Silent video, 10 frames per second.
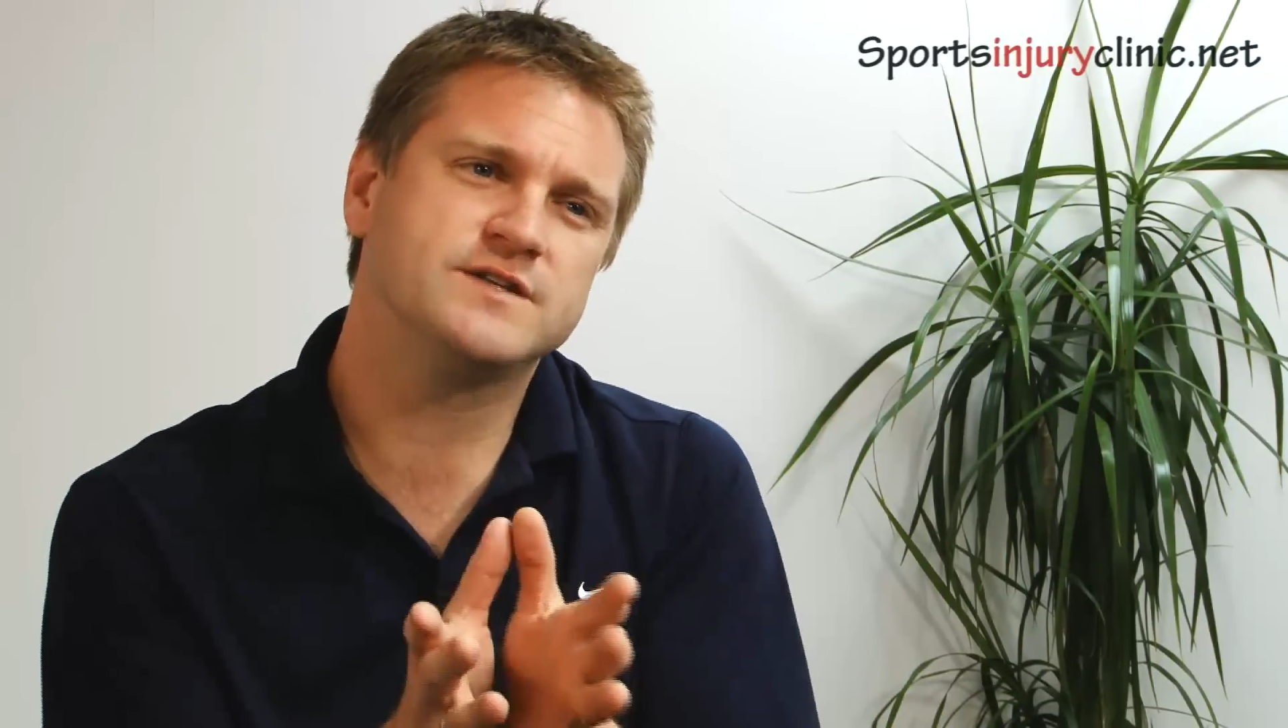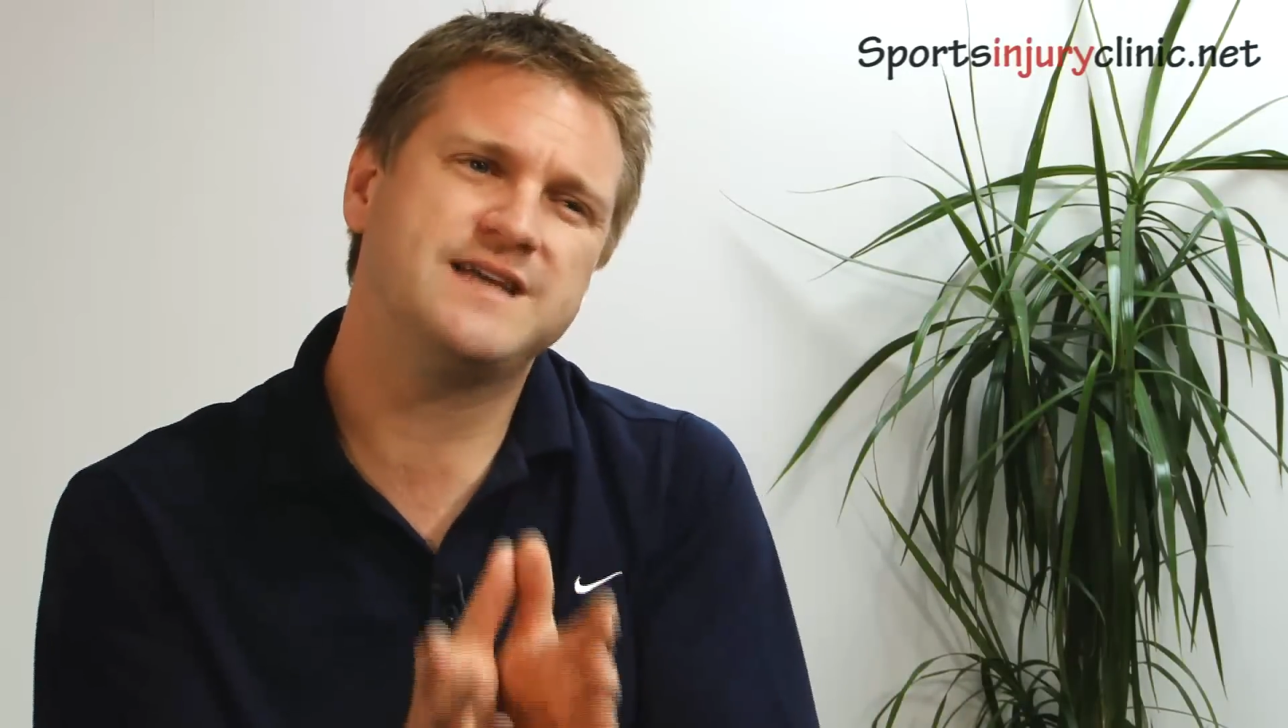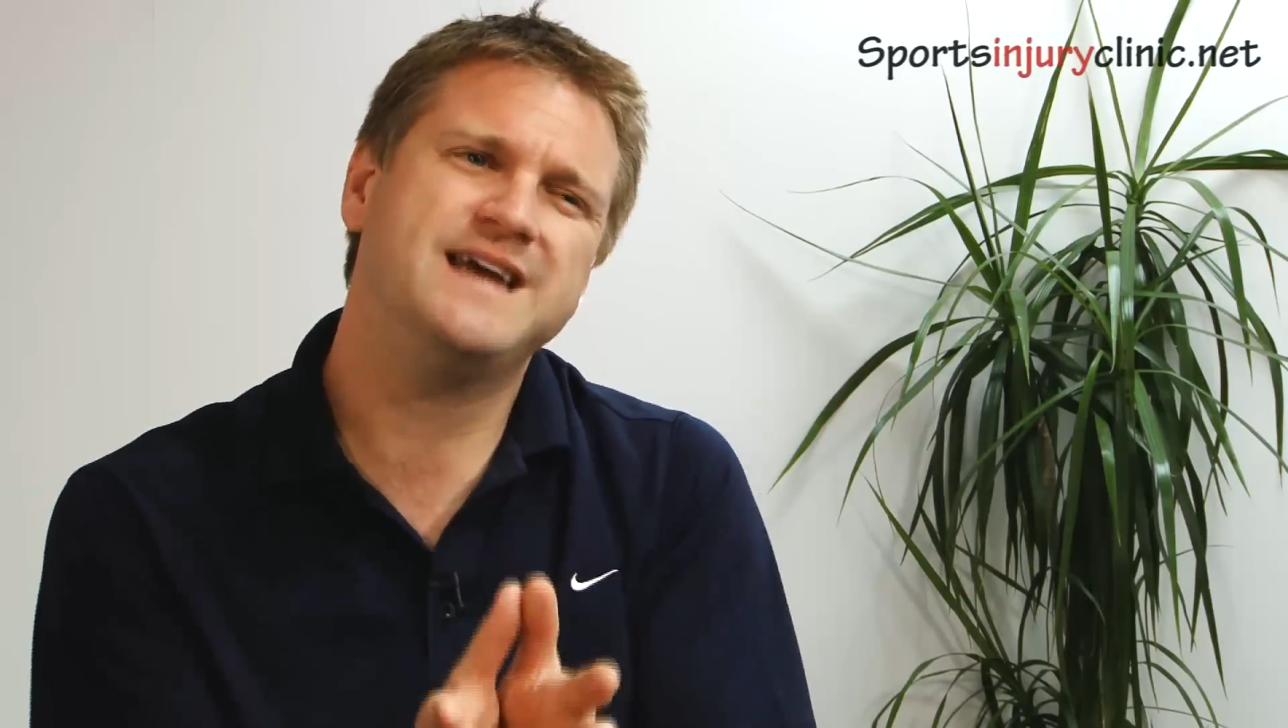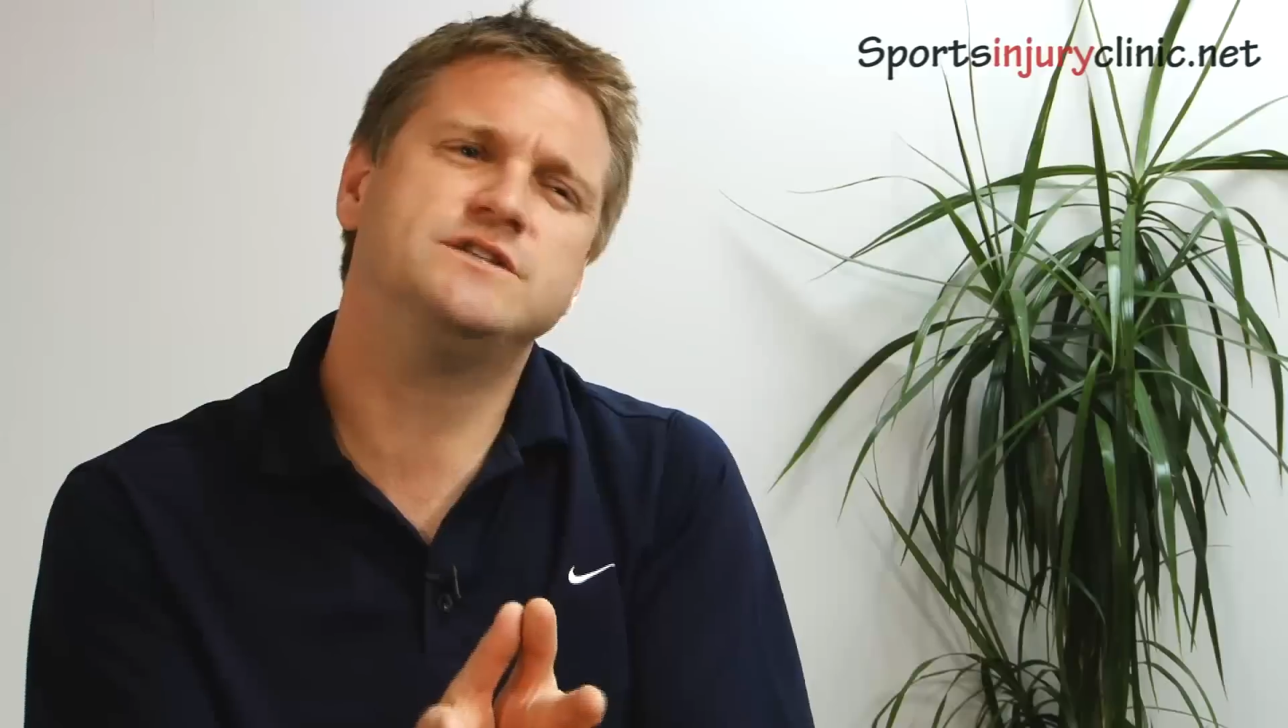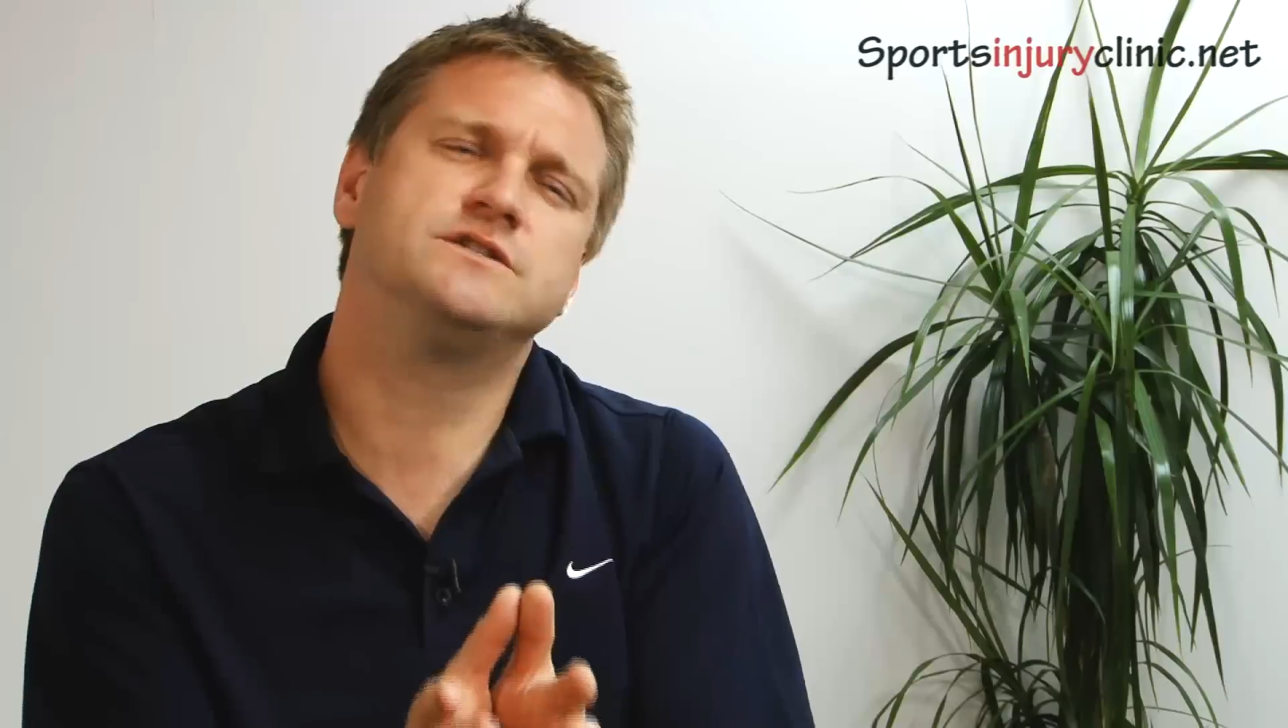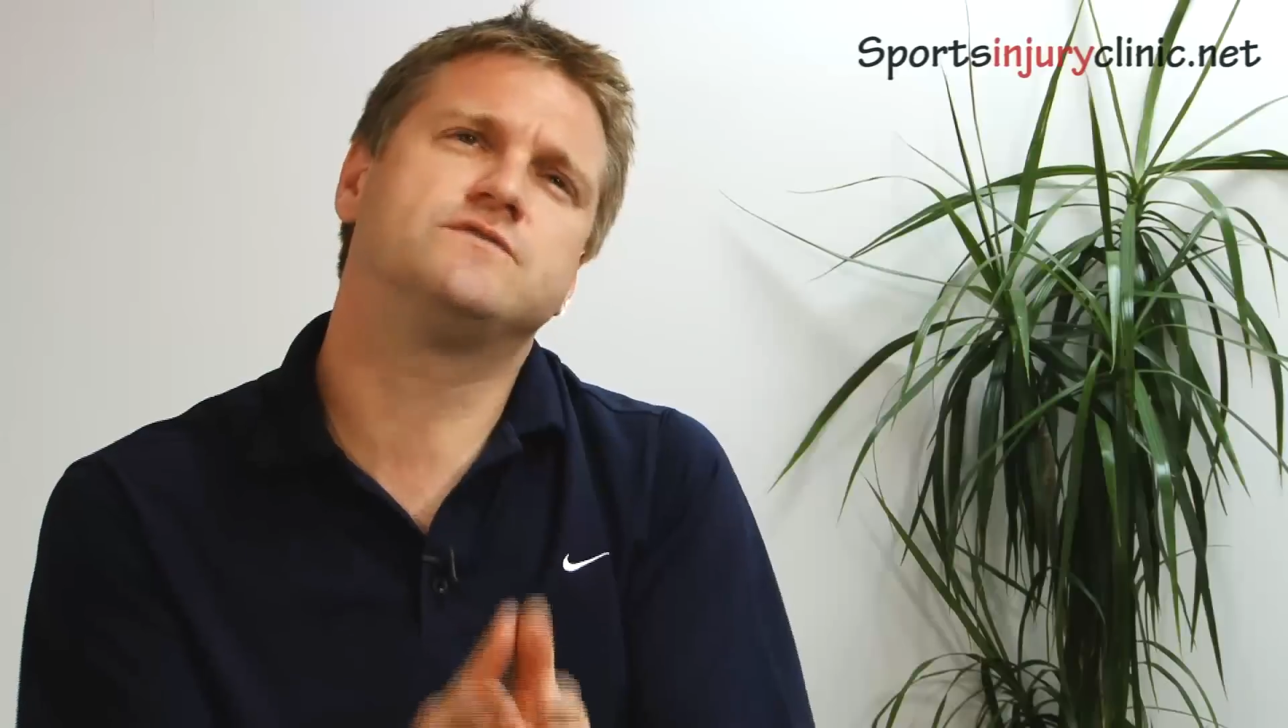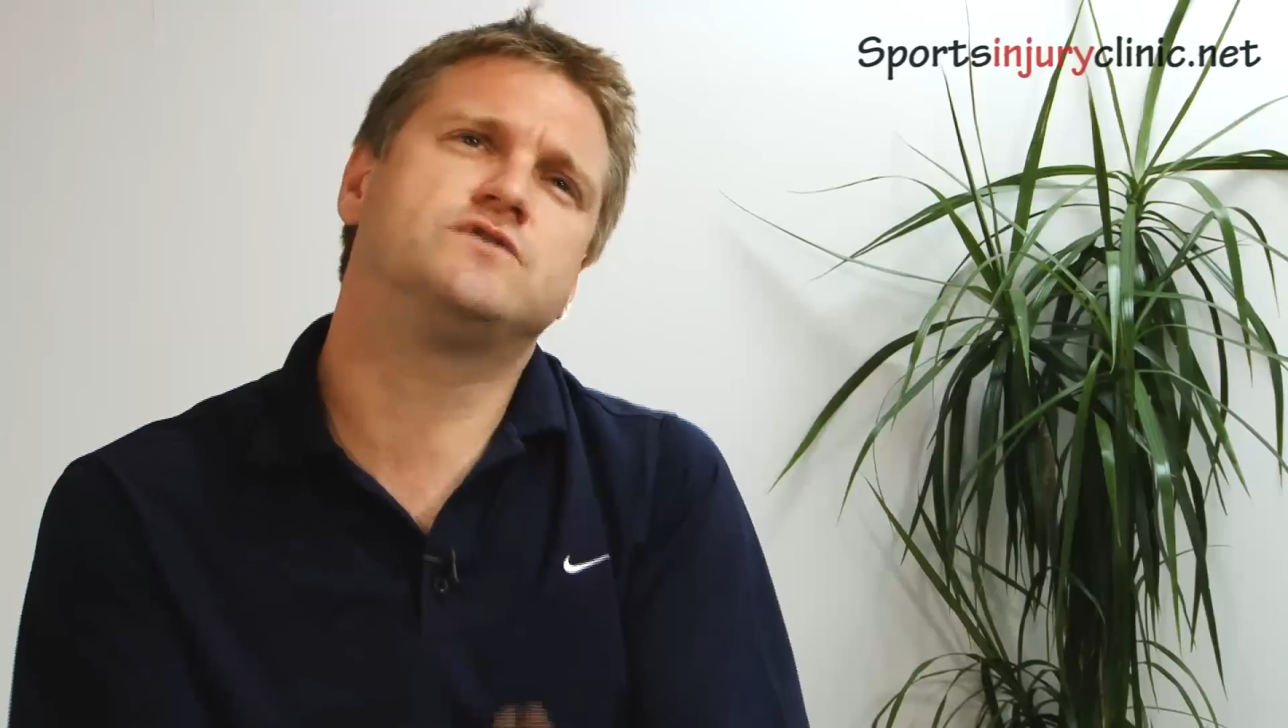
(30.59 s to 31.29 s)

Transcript: stages of